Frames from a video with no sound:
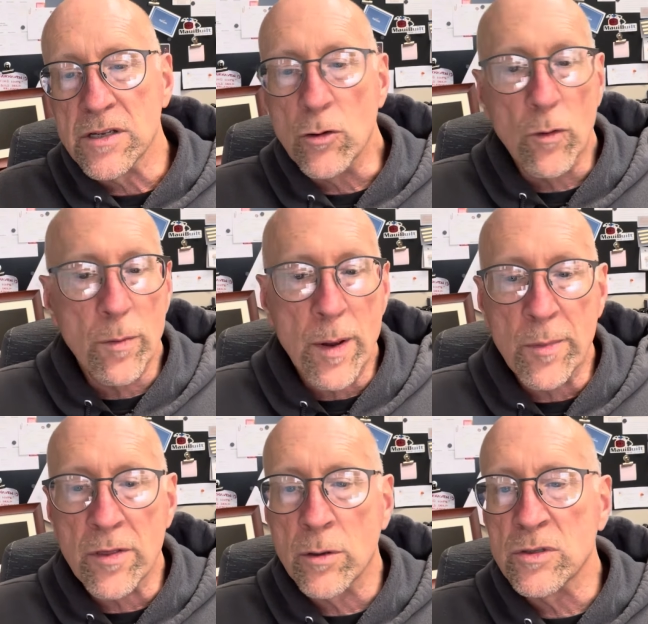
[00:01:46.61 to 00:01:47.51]
and you
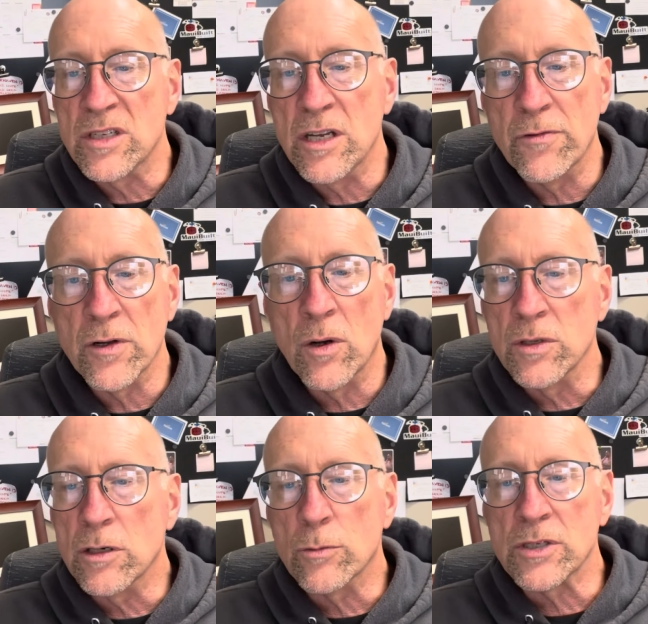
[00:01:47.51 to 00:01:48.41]
remember those
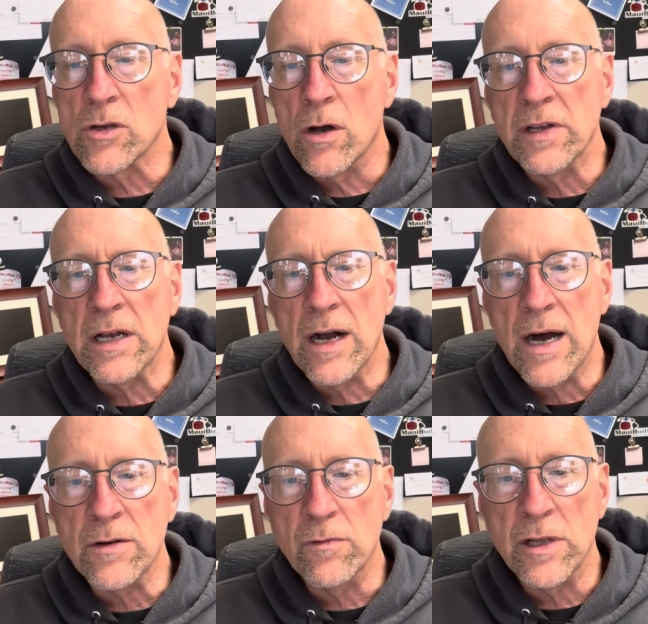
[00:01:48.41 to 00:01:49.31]
difficulty in resolving
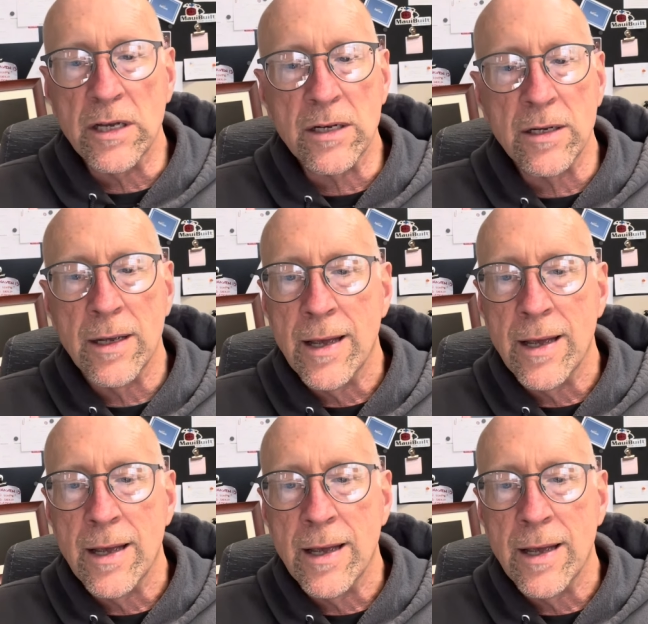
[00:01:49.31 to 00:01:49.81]
conflict,